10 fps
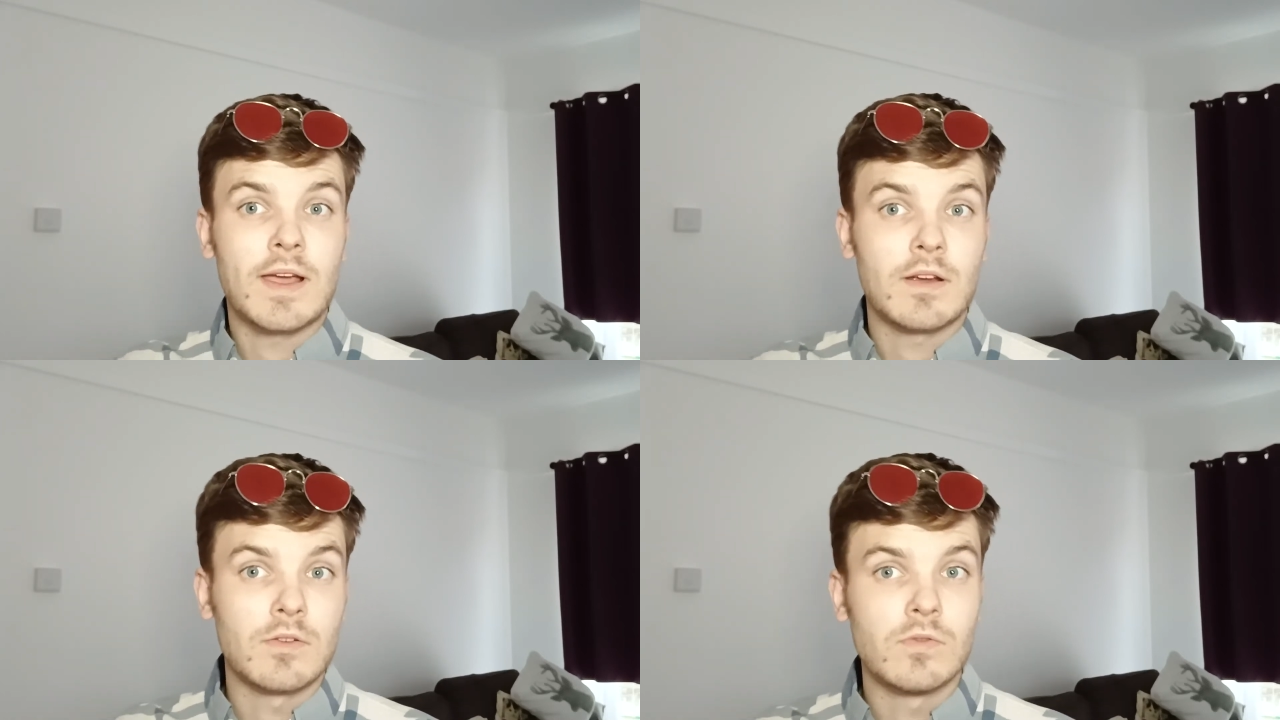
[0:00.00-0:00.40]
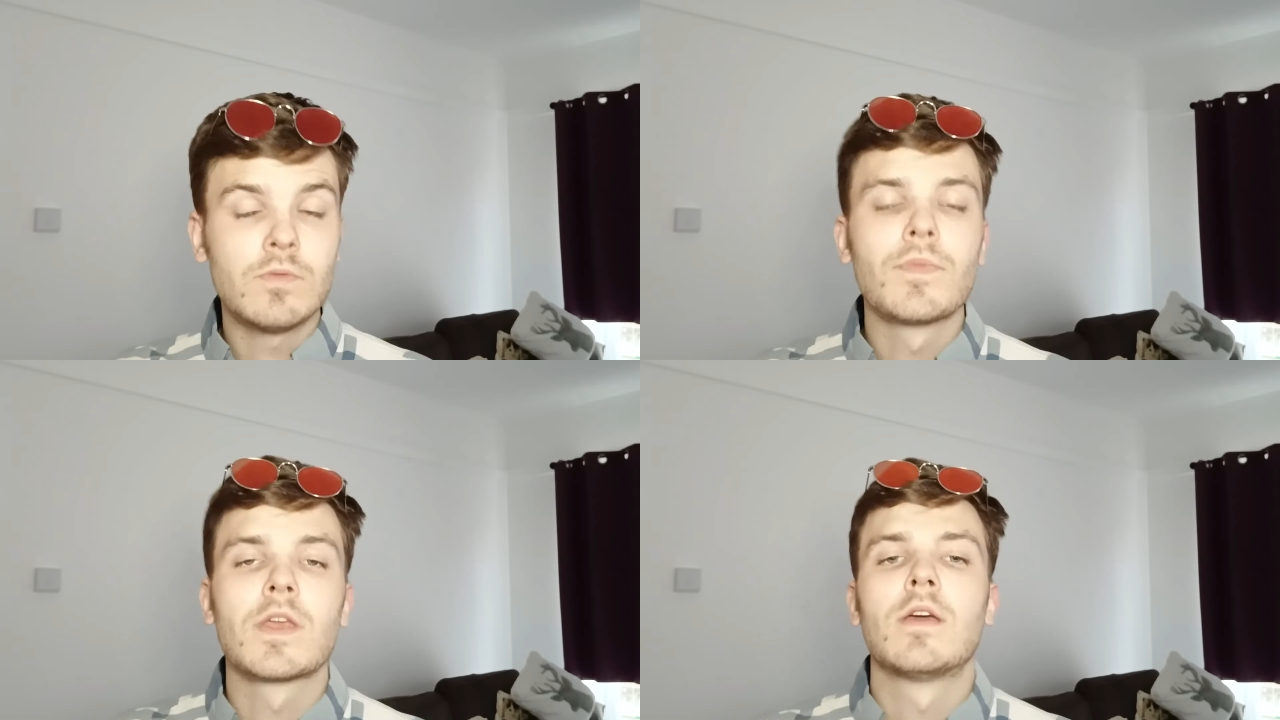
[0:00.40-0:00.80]
angle.
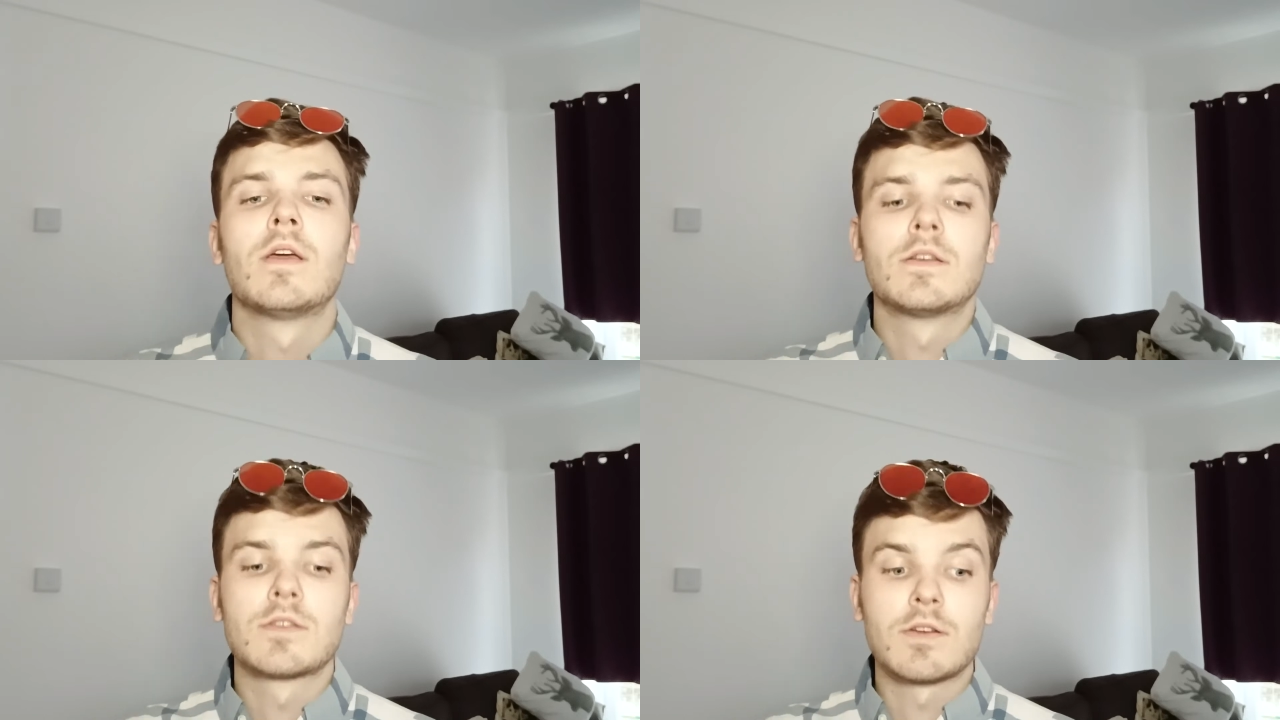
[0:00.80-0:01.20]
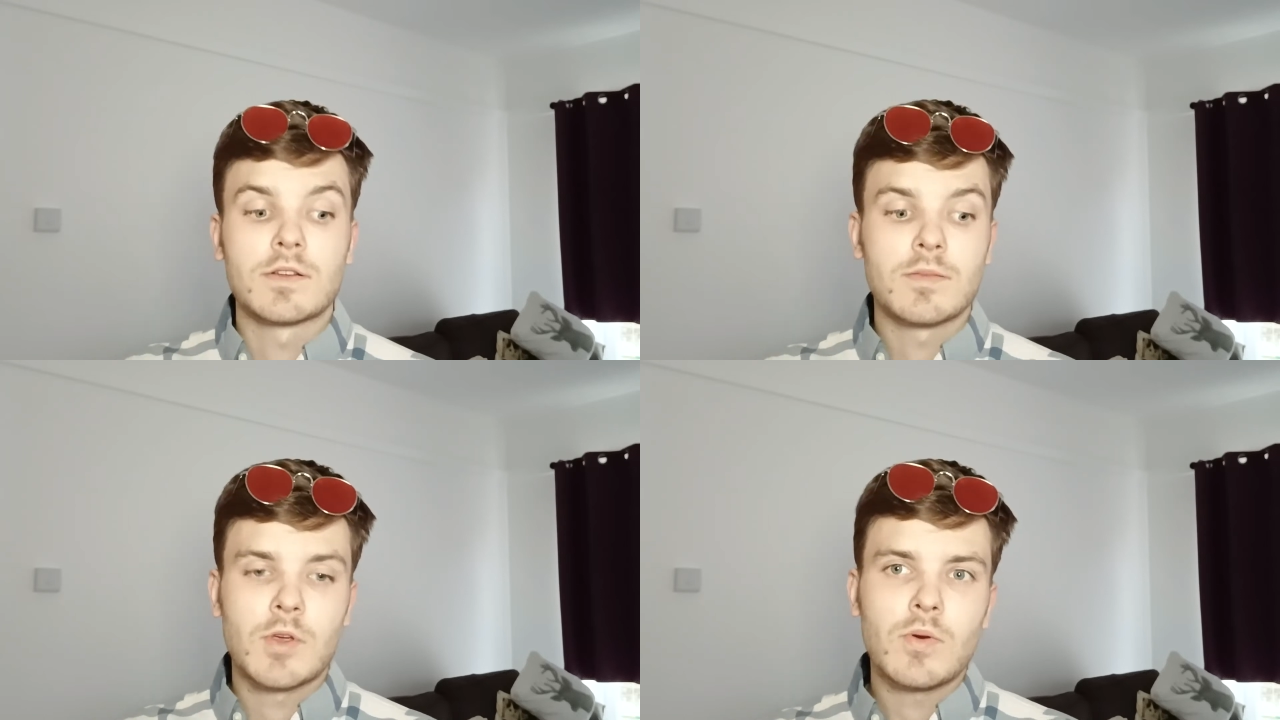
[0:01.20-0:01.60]
So it's
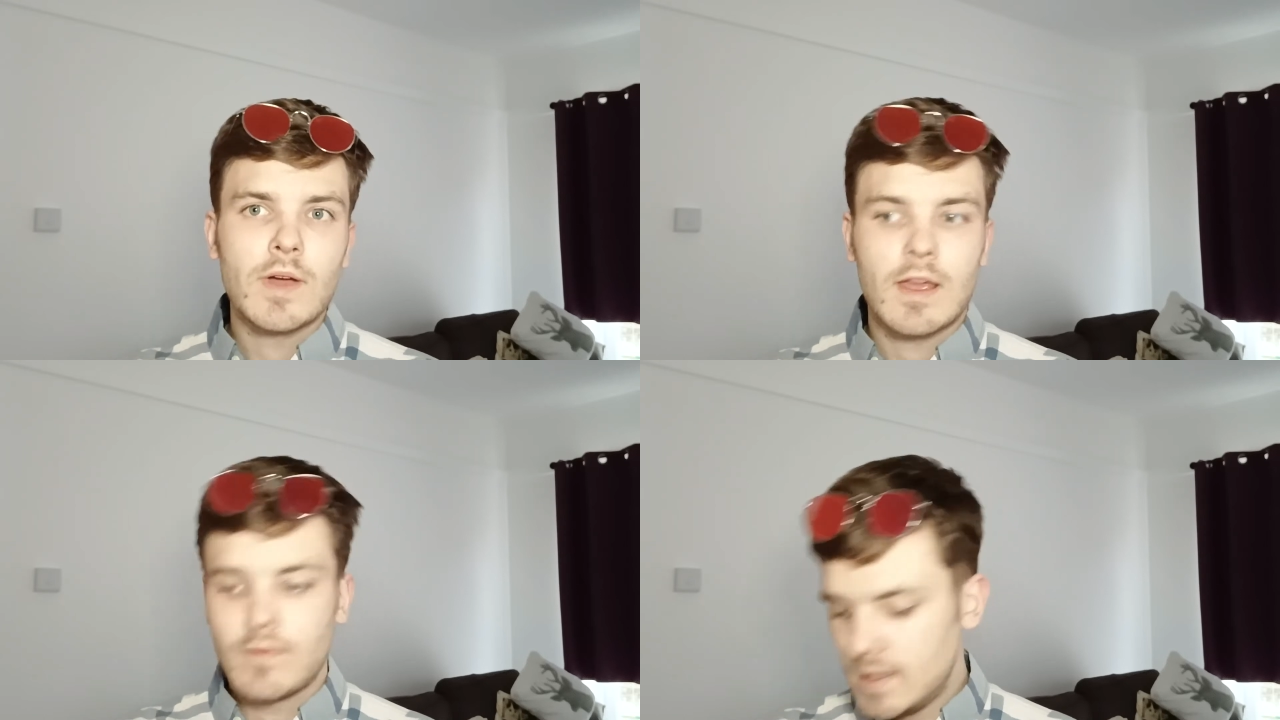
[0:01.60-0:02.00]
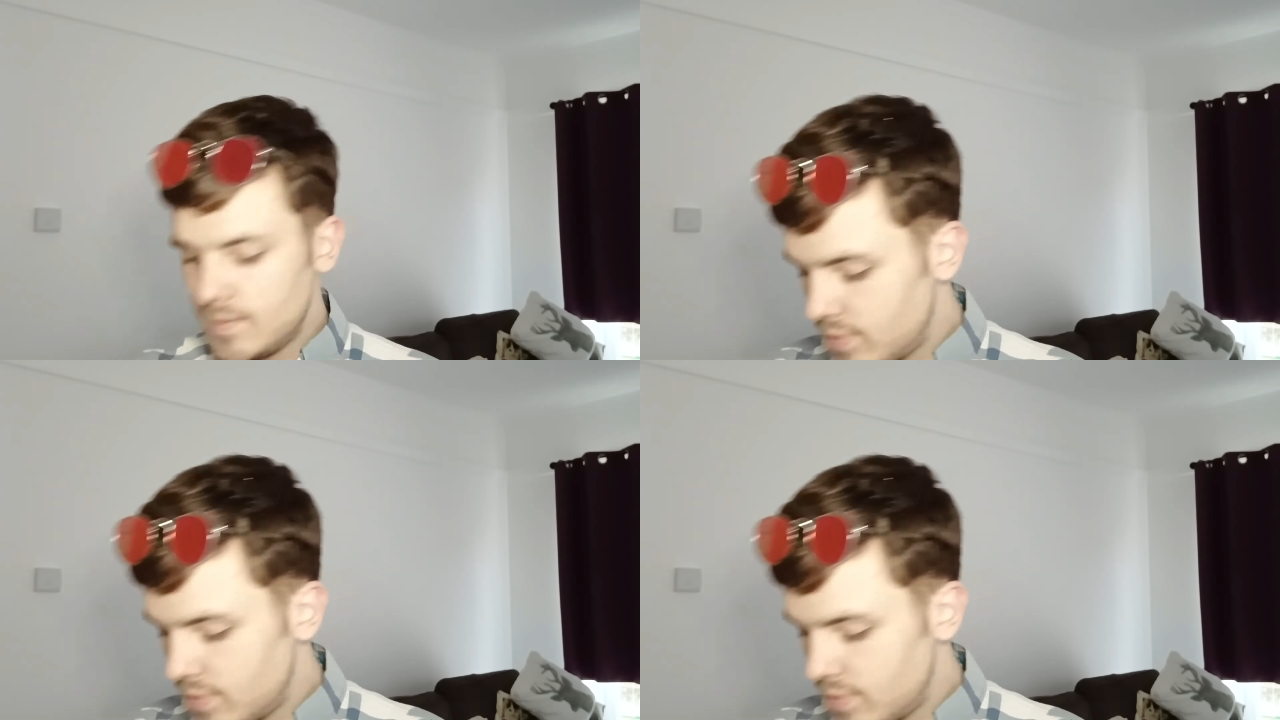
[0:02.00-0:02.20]
going to be quite heavy,